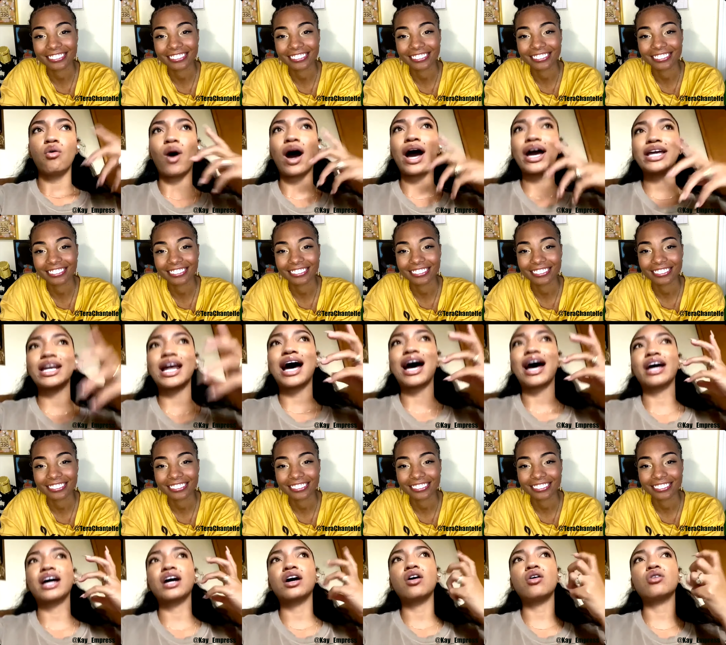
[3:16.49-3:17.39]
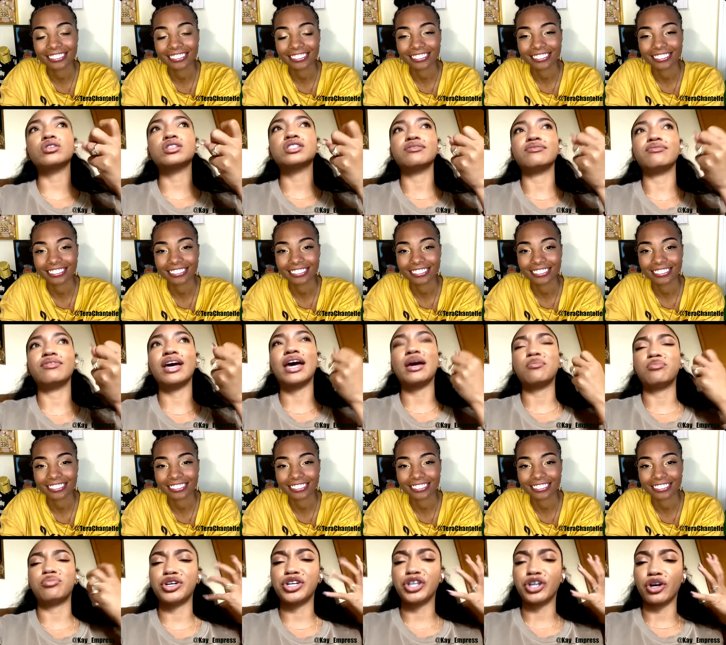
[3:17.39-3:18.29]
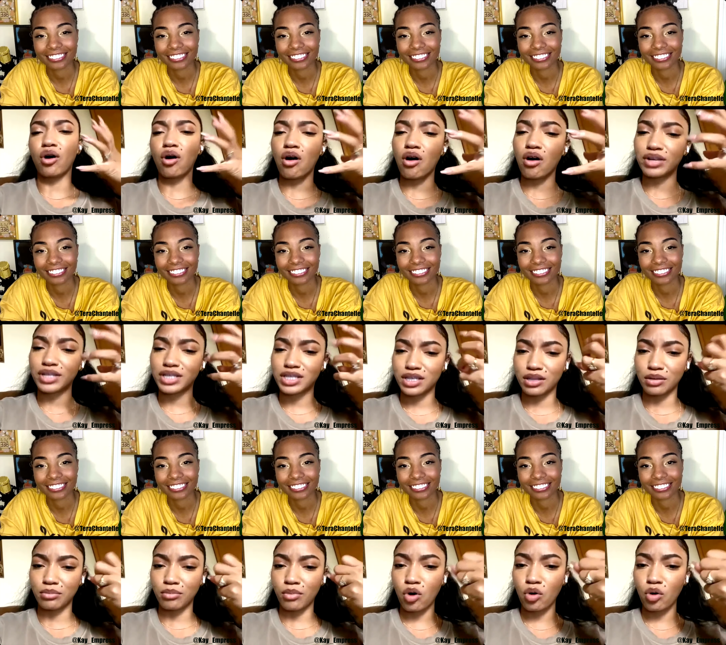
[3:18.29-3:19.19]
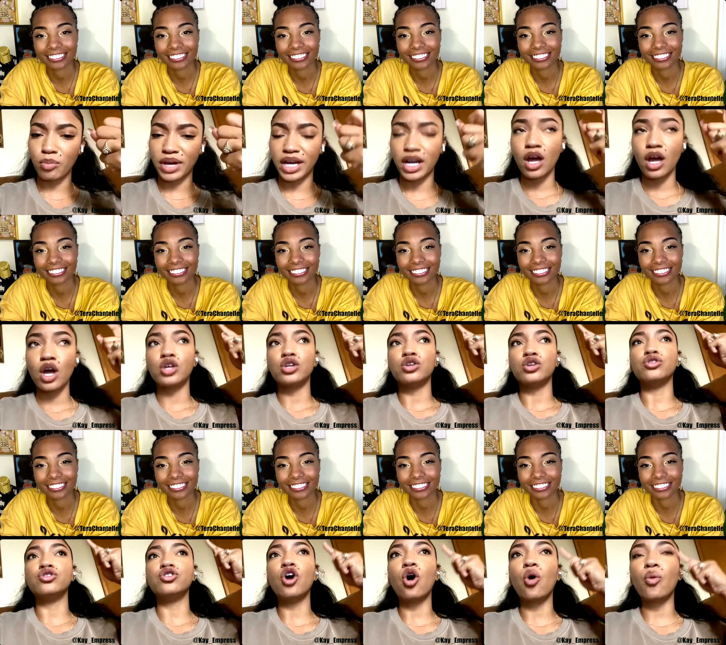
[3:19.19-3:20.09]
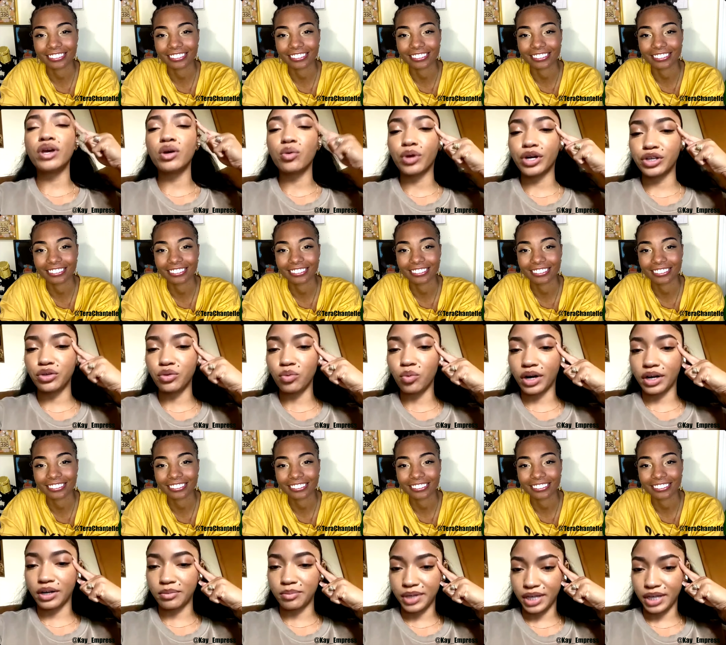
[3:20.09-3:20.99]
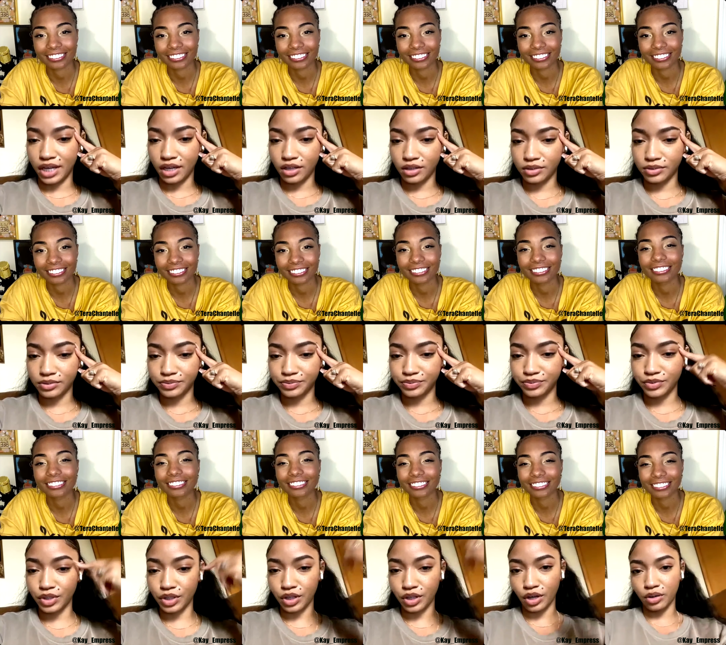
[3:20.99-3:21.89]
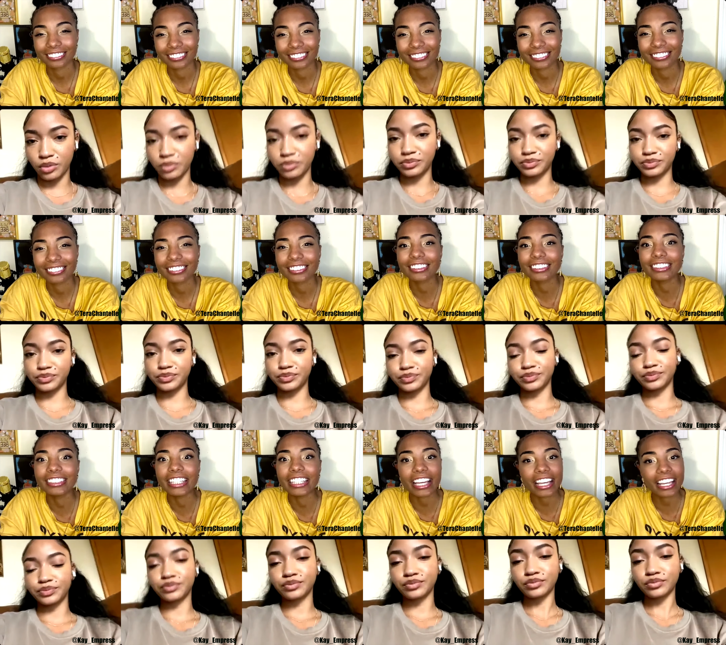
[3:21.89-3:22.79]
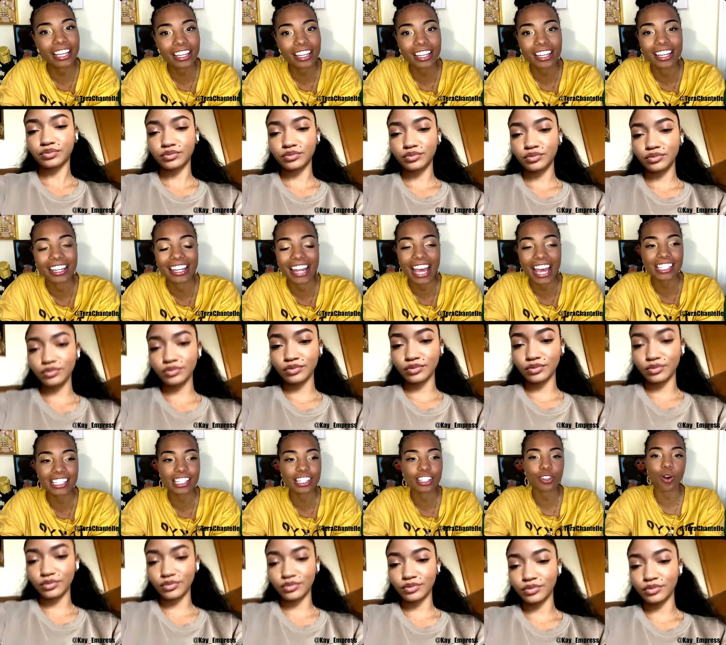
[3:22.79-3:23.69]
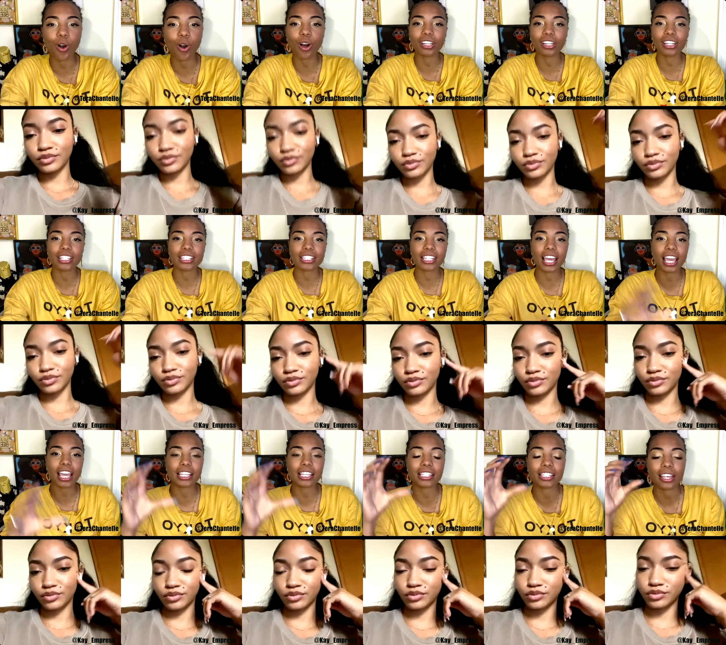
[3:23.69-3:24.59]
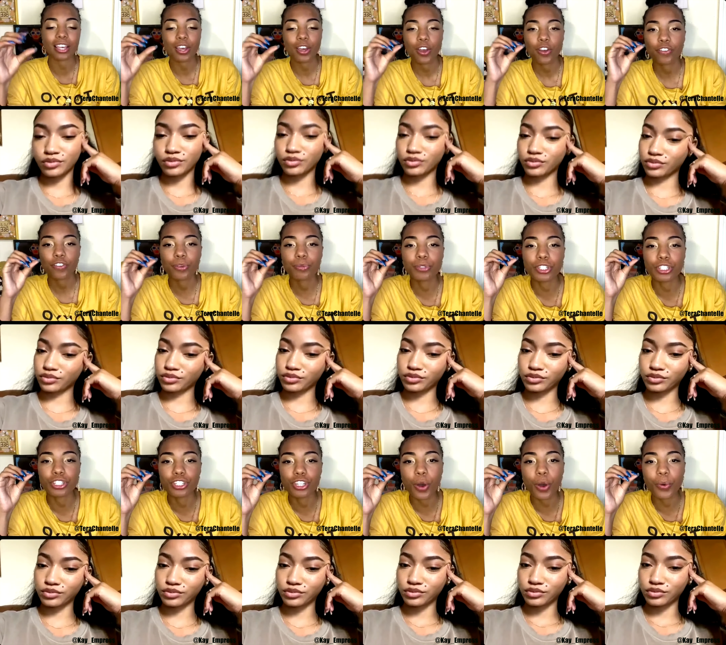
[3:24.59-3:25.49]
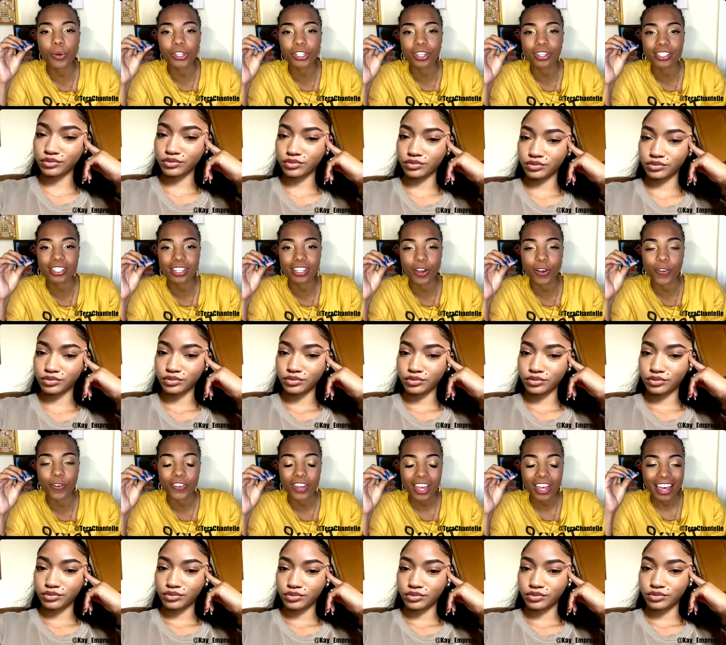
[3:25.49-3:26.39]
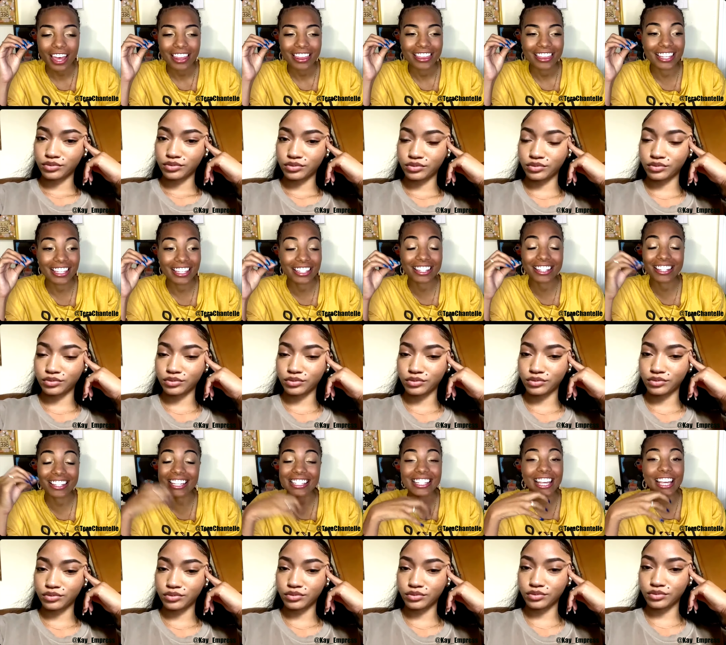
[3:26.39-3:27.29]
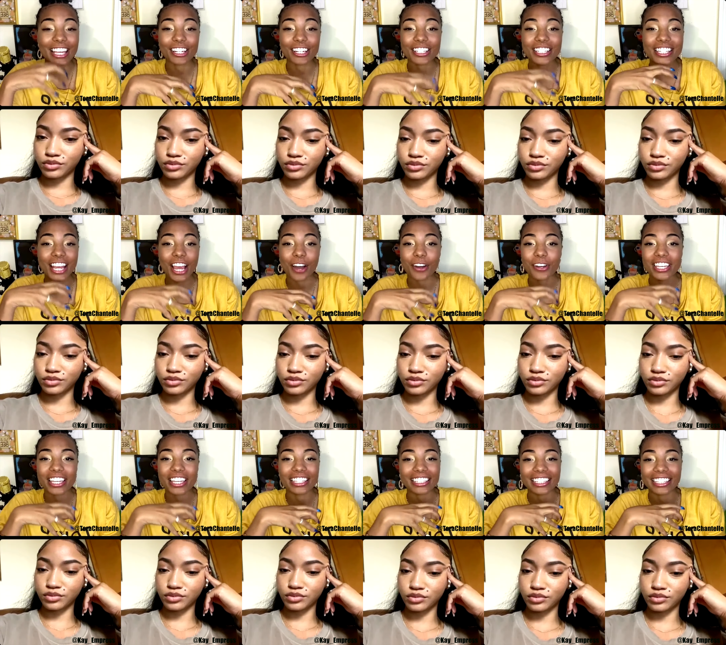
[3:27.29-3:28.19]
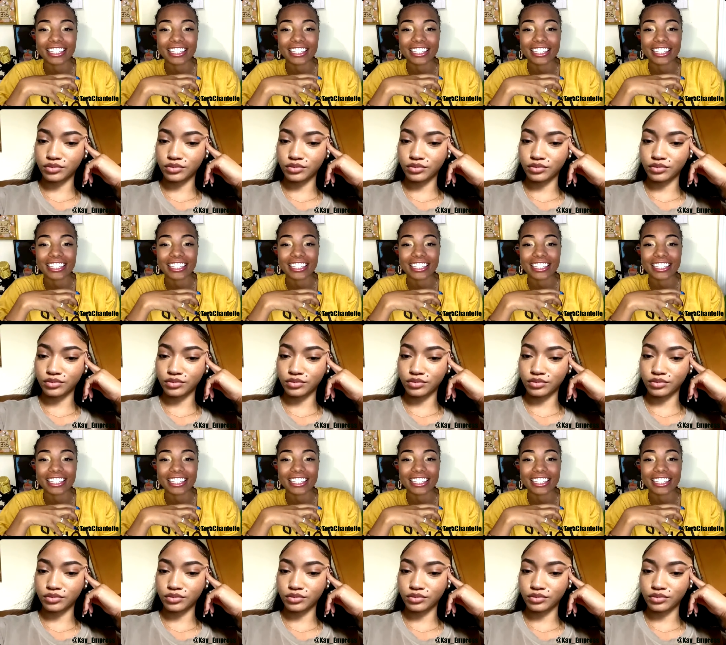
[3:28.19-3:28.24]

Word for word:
Speaker 1: not cultivate and put your all into the moment, knowing where you want to be? You know?
Speaker 2: Yeah, and that's just all it takes from just knowing yourself. This this inner child healing can